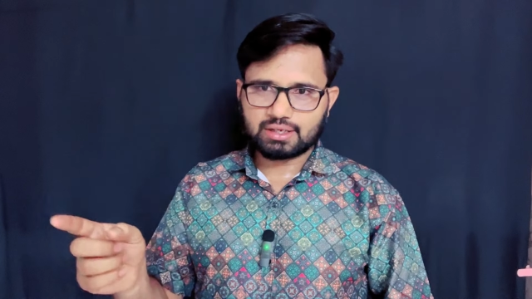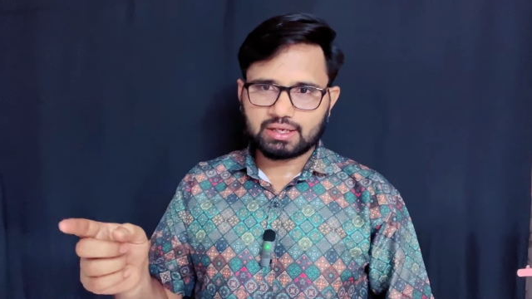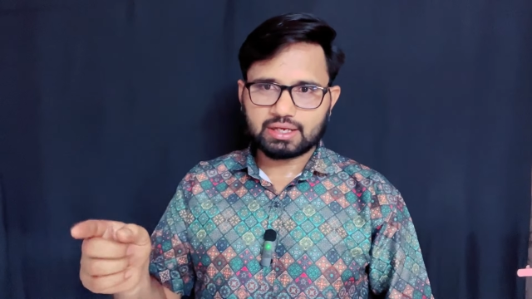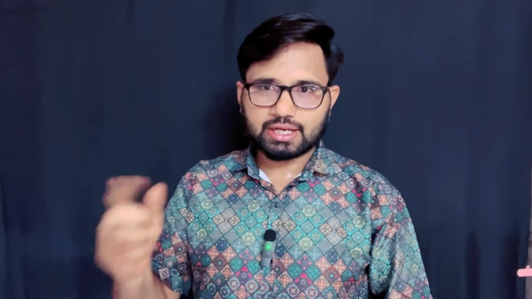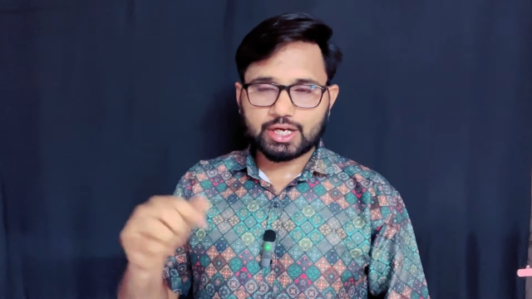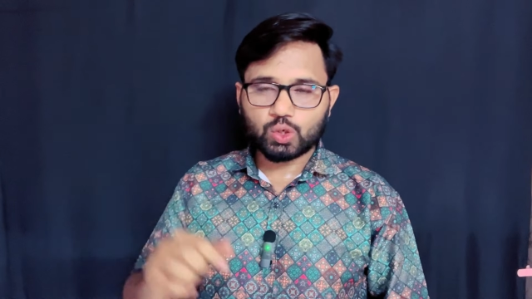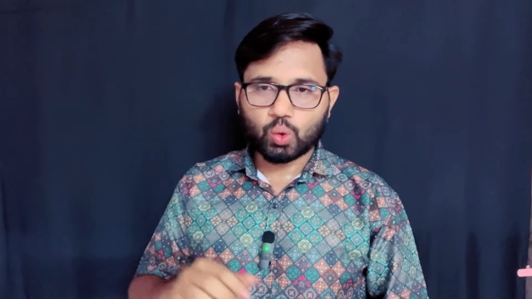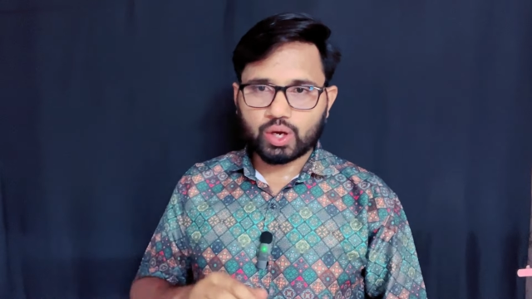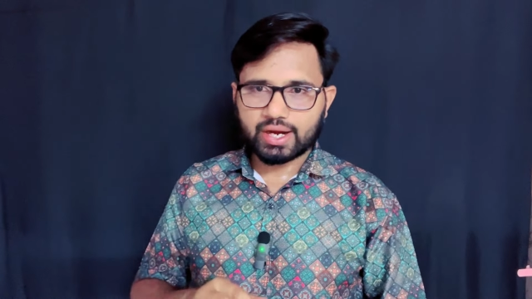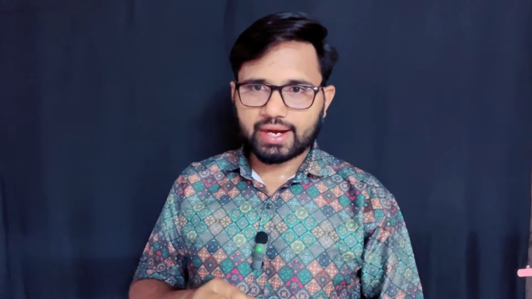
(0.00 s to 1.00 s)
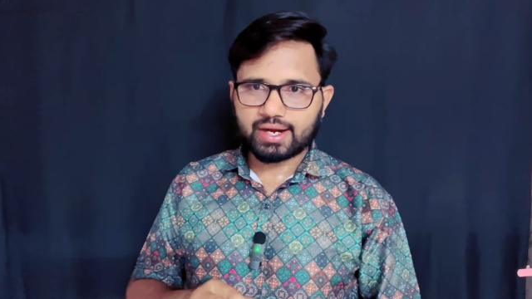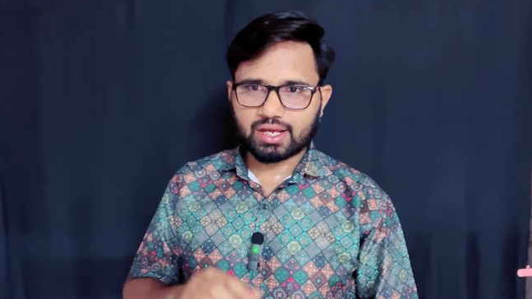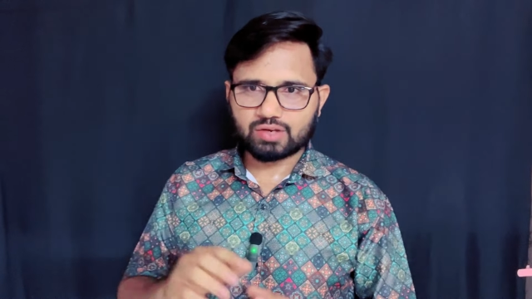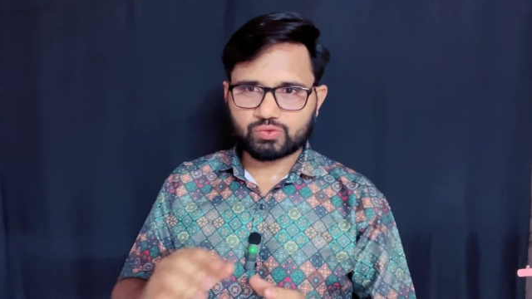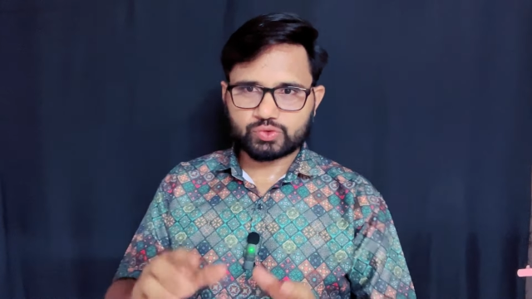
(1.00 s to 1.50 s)
Again, don't get
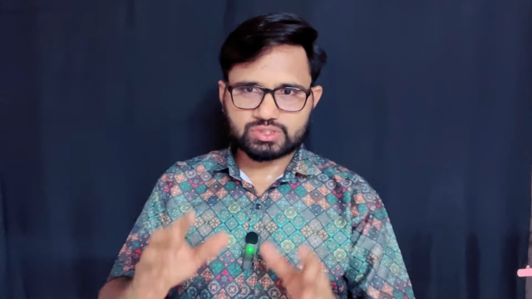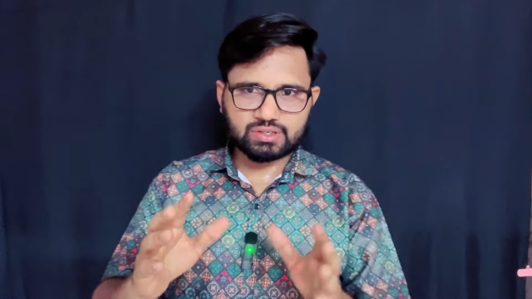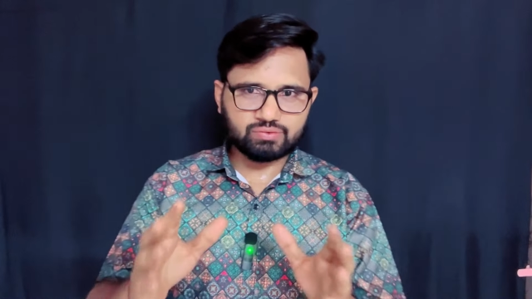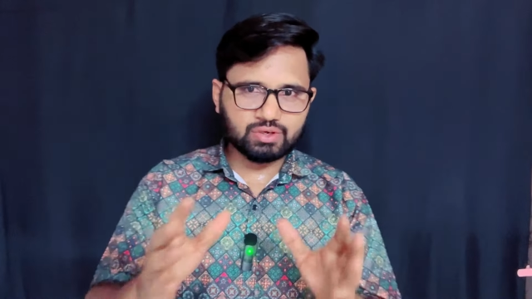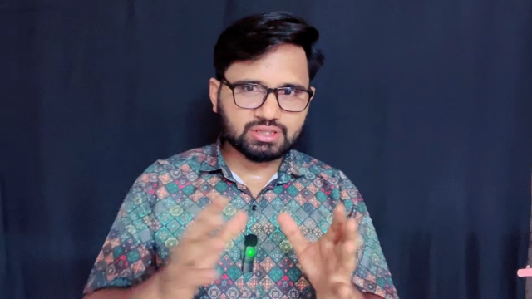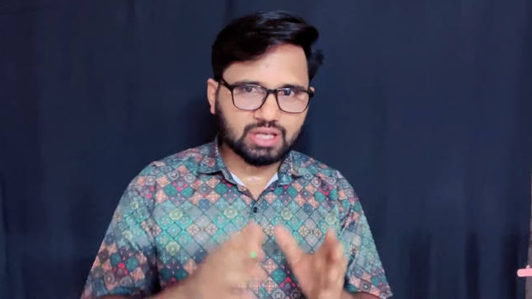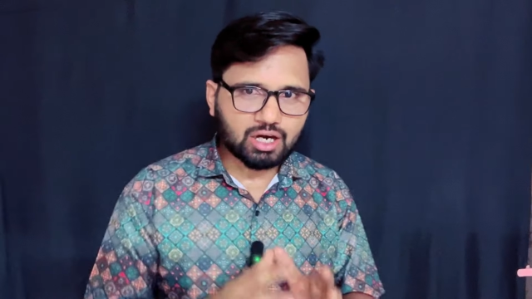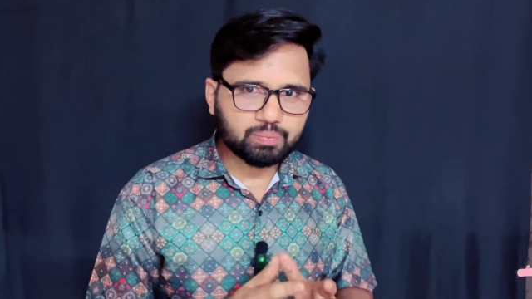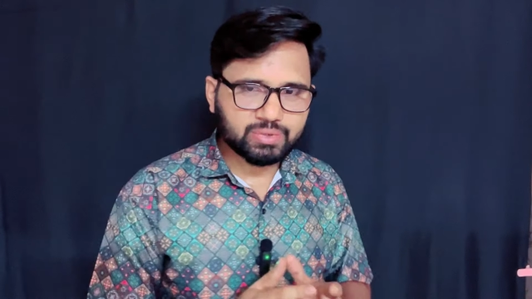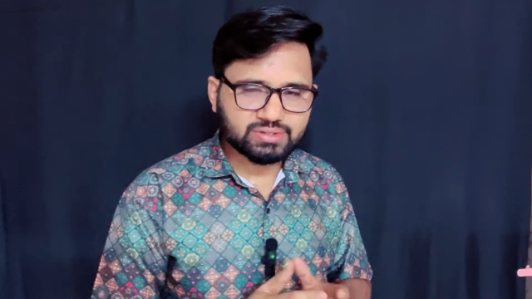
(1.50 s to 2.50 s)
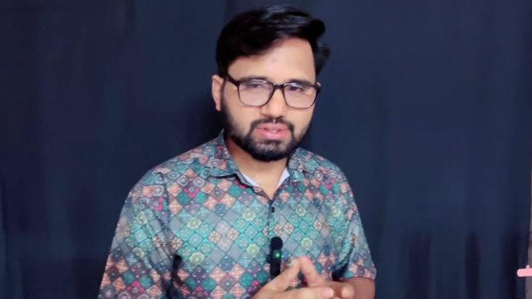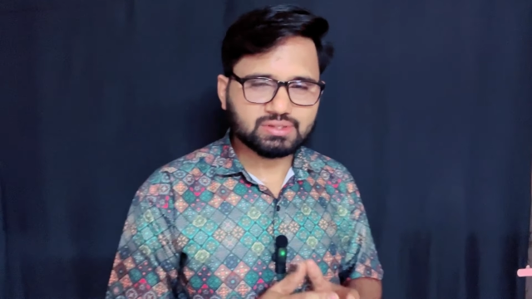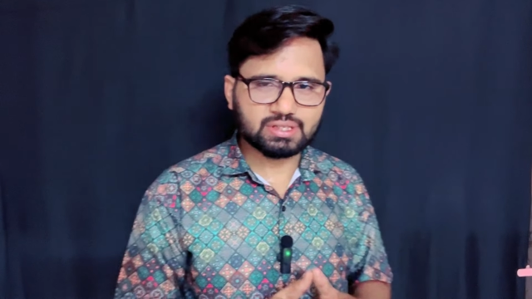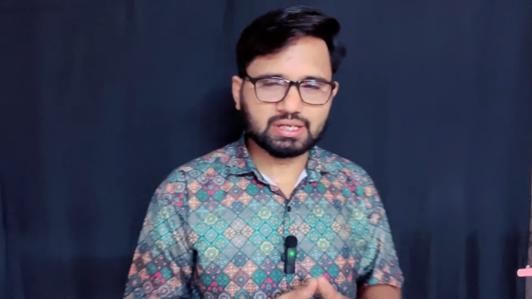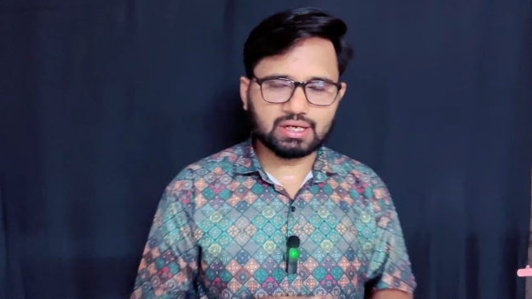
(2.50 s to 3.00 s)
confusion for third person
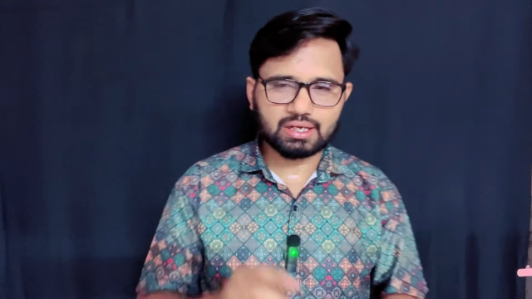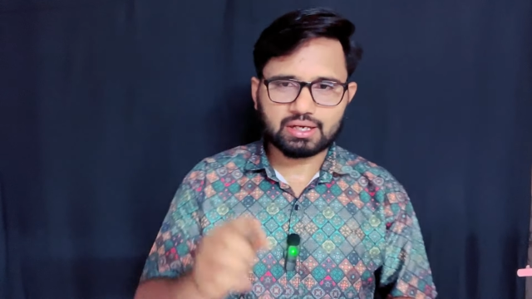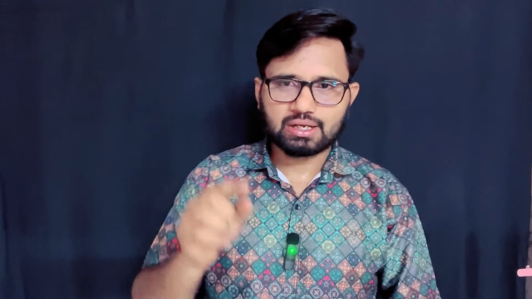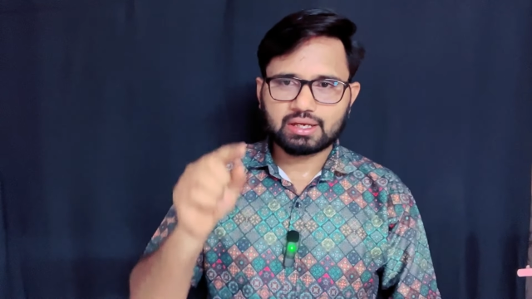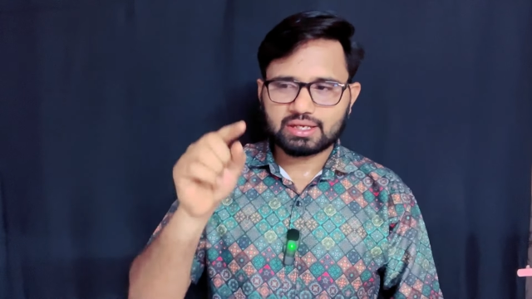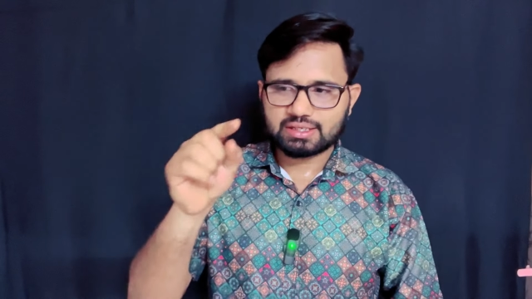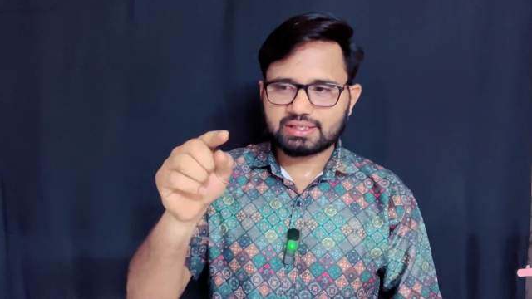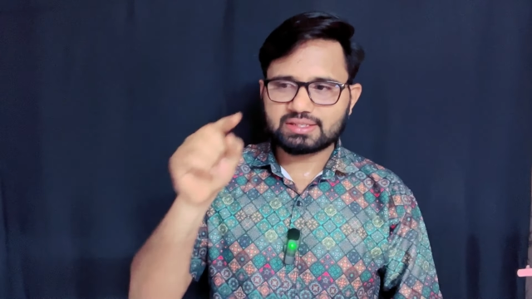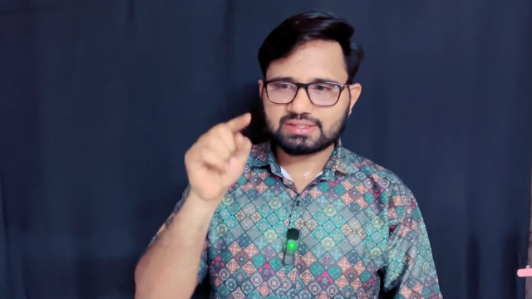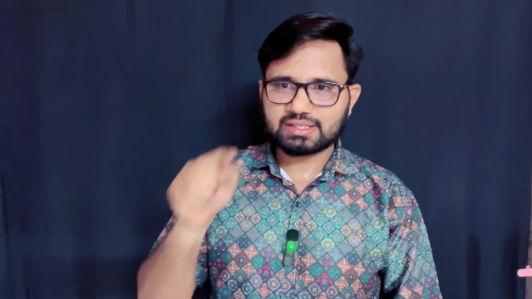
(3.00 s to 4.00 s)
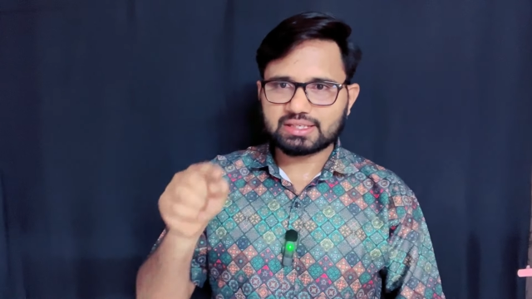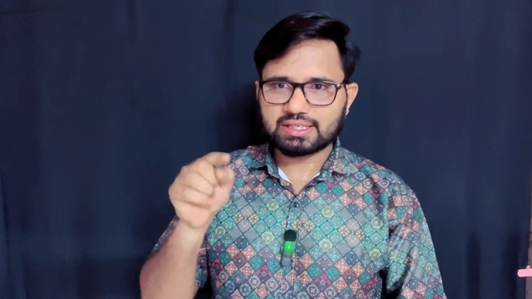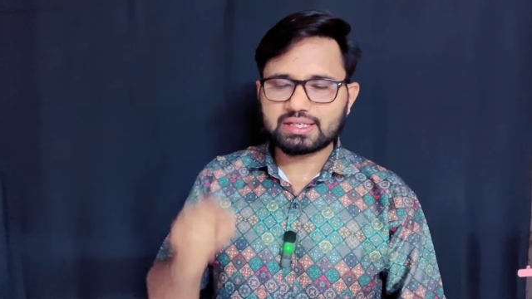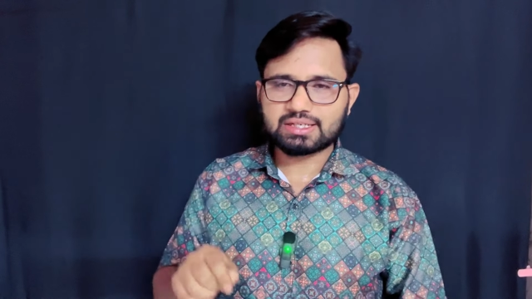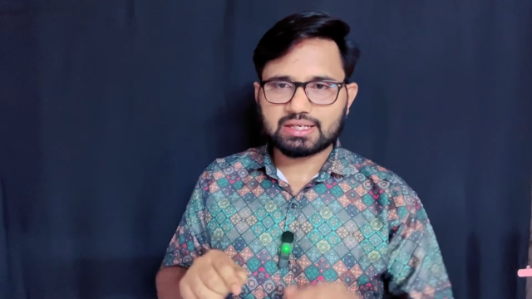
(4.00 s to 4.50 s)
singular. He, she,
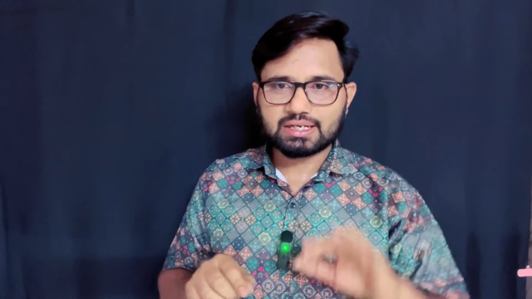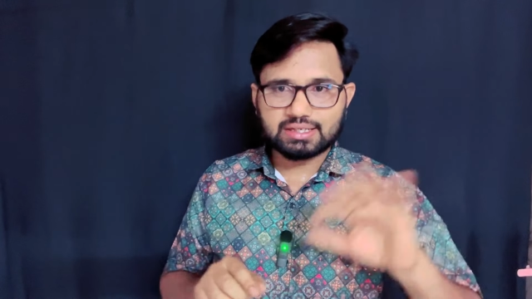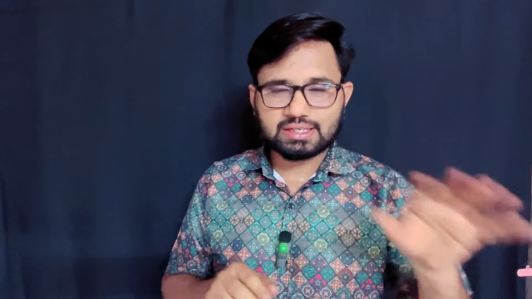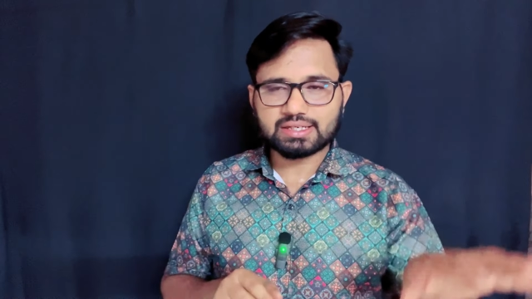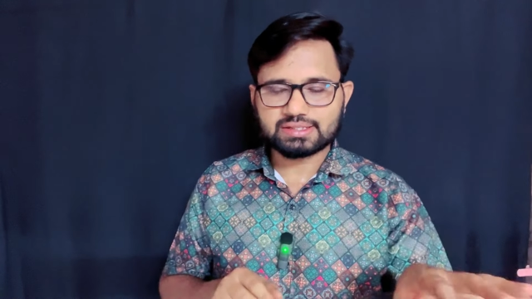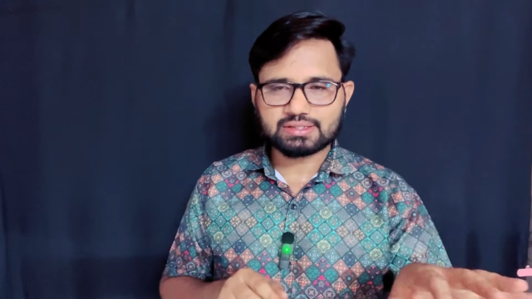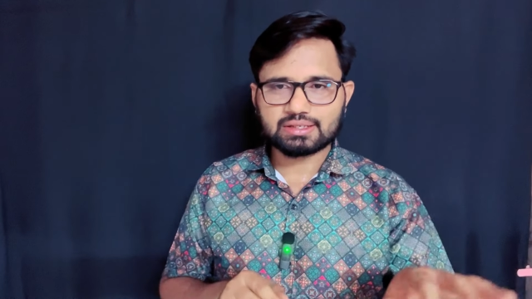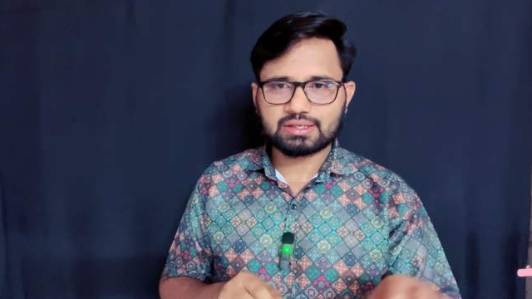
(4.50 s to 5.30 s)
it does.